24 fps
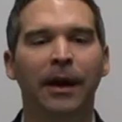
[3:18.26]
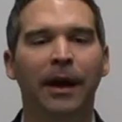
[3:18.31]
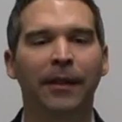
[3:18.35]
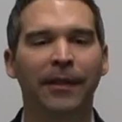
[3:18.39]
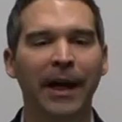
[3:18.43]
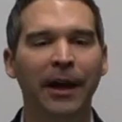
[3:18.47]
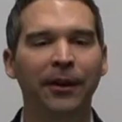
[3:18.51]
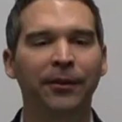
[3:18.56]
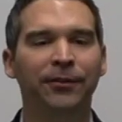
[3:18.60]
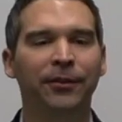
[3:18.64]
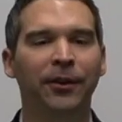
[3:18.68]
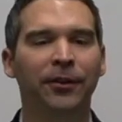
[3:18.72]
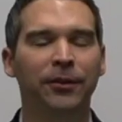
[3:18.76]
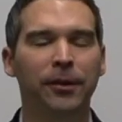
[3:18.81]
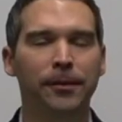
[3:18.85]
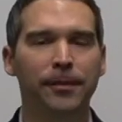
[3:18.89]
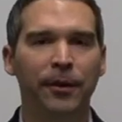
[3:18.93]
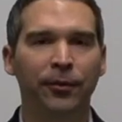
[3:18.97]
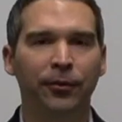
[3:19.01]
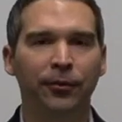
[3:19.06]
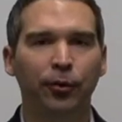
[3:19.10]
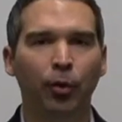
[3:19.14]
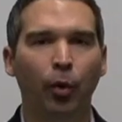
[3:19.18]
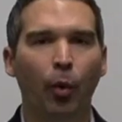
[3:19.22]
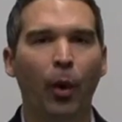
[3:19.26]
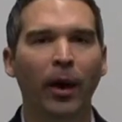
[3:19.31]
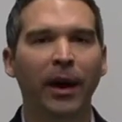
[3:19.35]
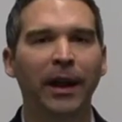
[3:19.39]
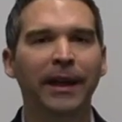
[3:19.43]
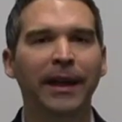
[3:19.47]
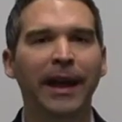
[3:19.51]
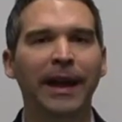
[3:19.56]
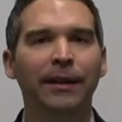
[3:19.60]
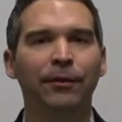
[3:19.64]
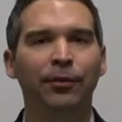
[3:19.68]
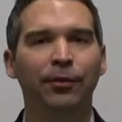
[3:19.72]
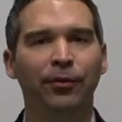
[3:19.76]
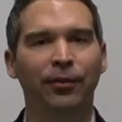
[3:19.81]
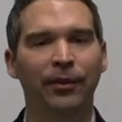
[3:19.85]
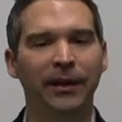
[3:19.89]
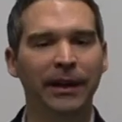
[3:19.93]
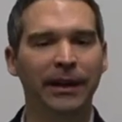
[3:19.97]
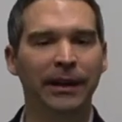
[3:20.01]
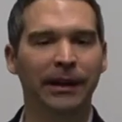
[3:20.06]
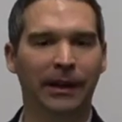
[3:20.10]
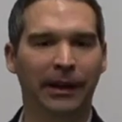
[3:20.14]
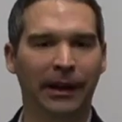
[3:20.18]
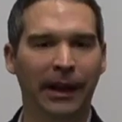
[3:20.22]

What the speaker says: That system is 28 feet in